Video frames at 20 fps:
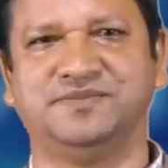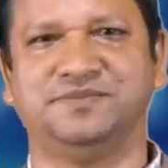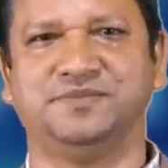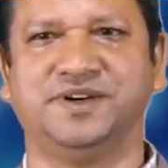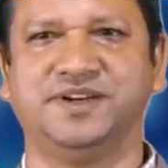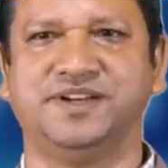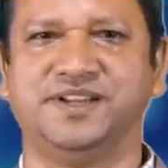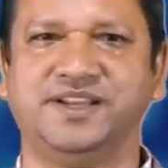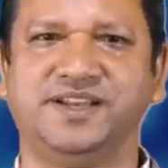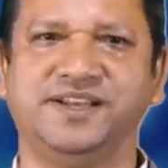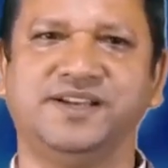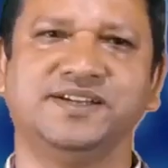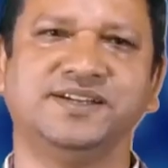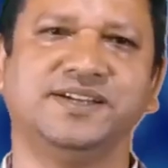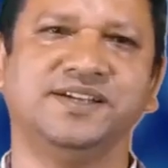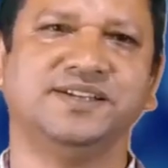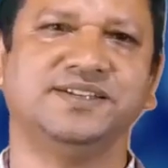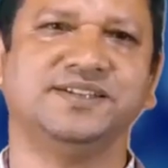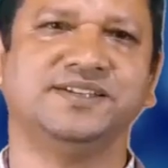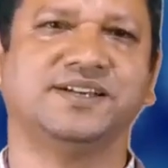but
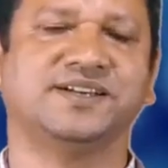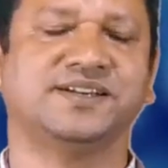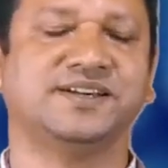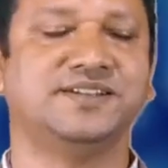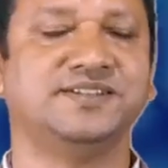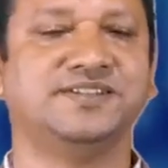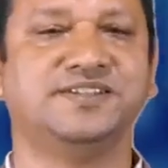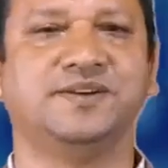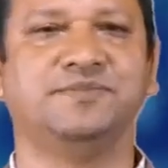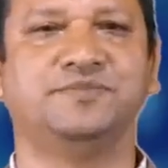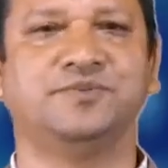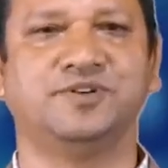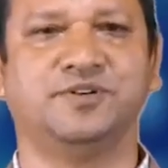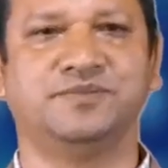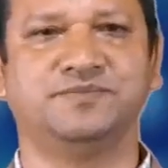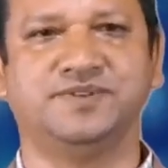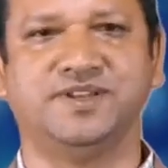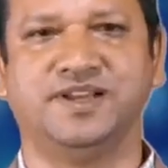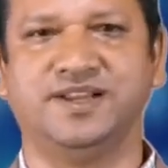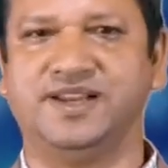here the concept
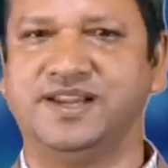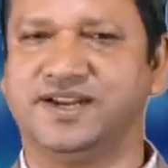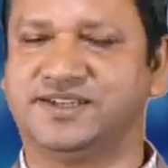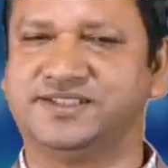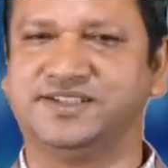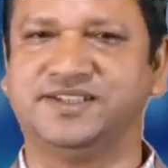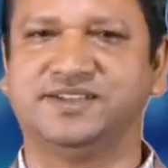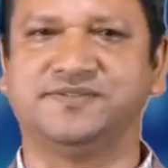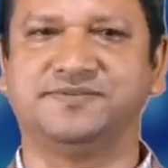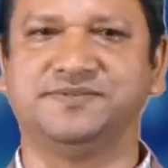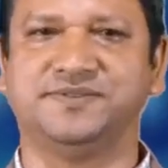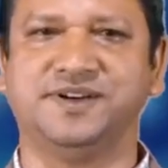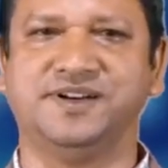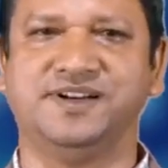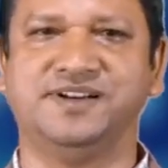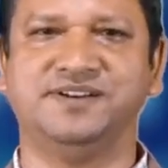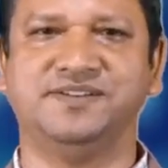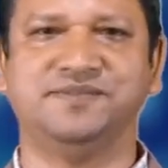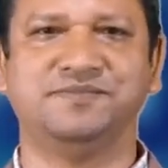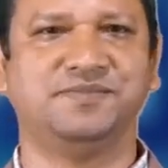of the electric
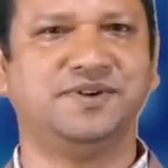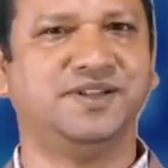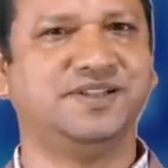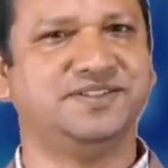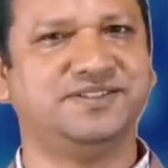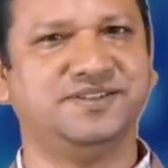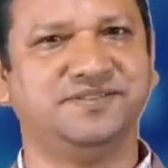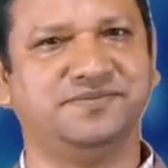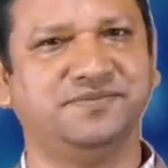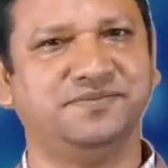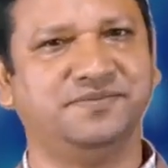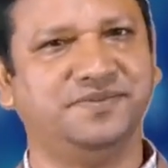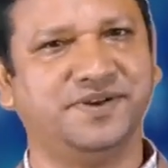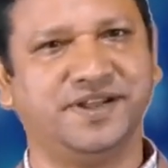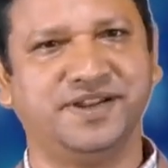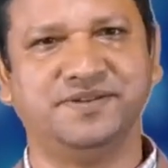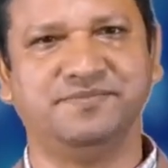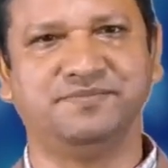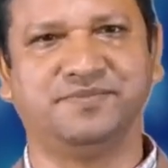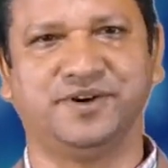field plays a
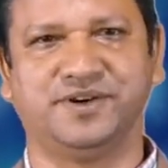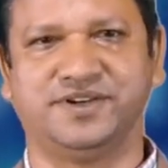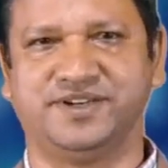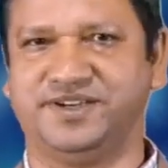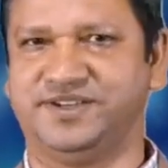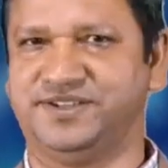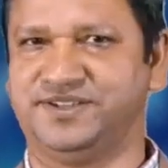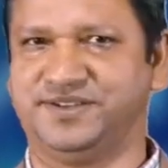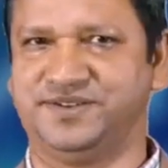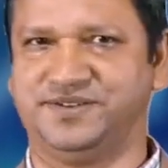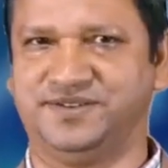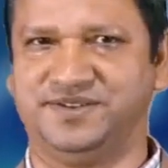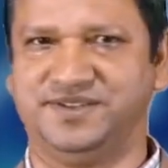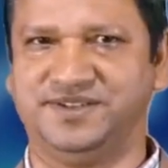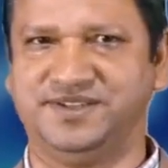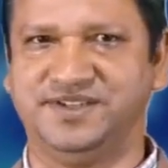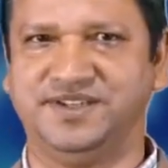very important role.